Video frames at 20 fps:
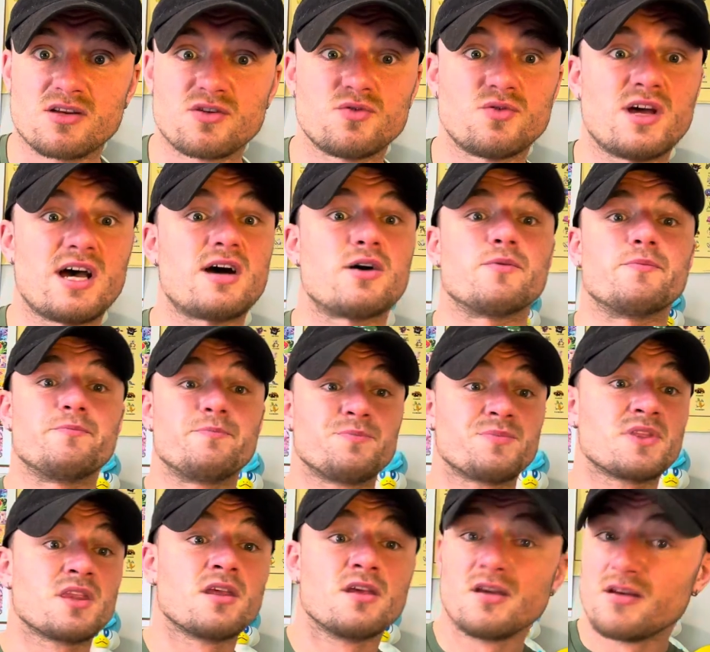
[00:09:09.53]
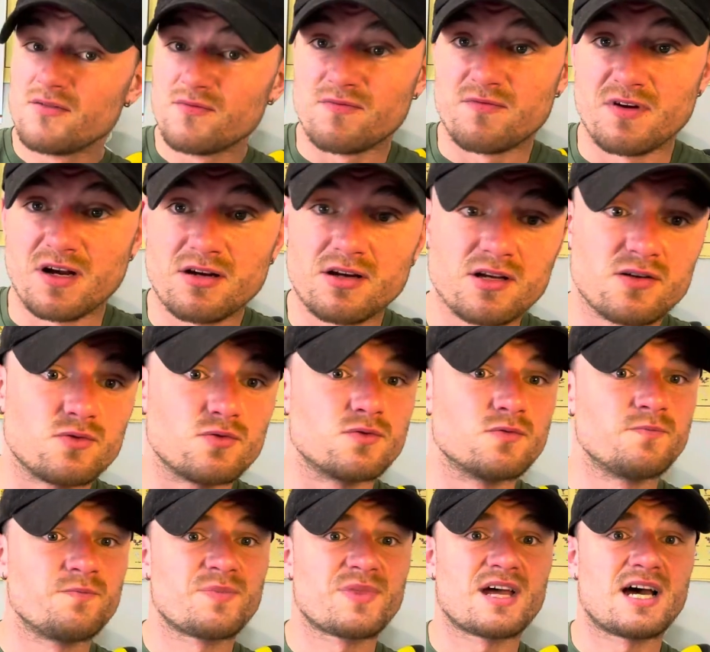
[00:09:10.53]
dude out. Very cool,
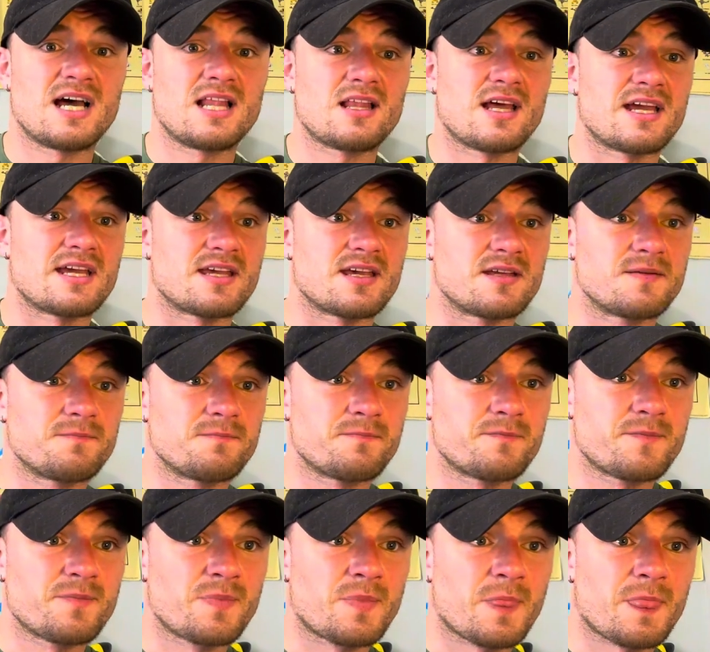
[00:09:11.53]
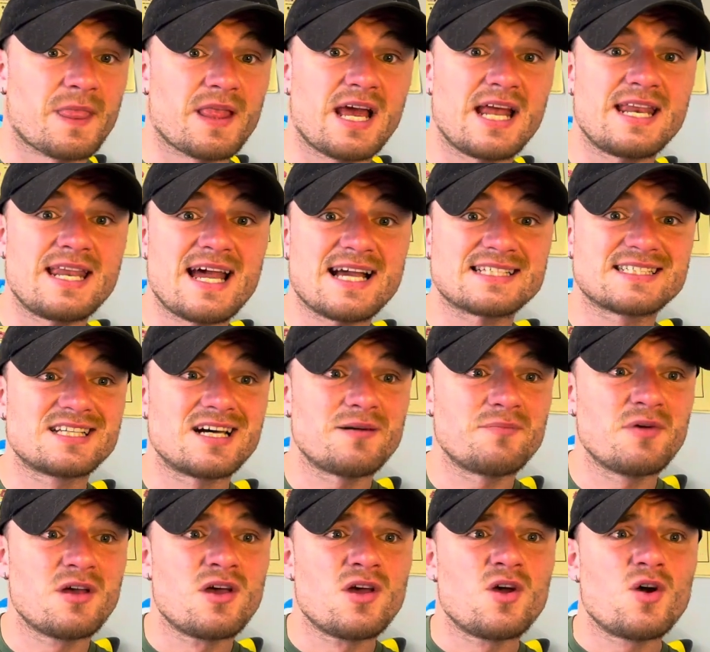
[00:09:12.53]
I like it. And next
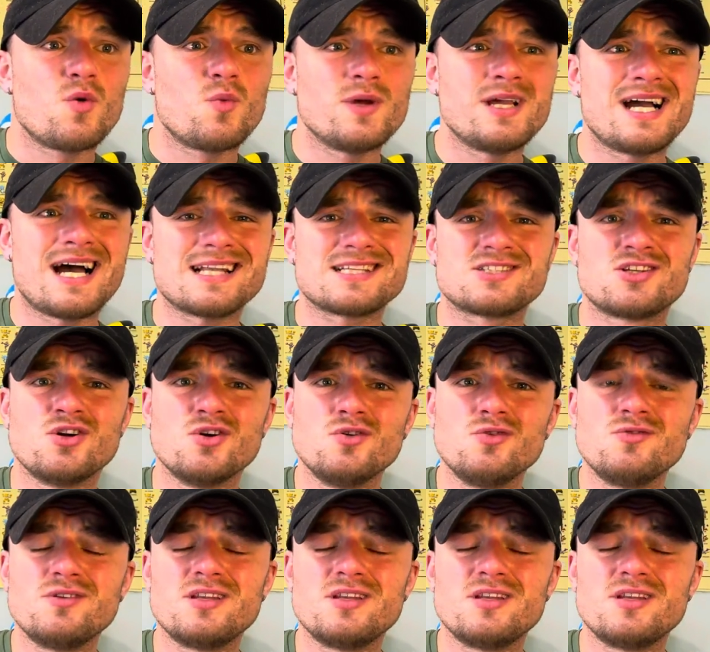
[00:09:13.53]
up, we got two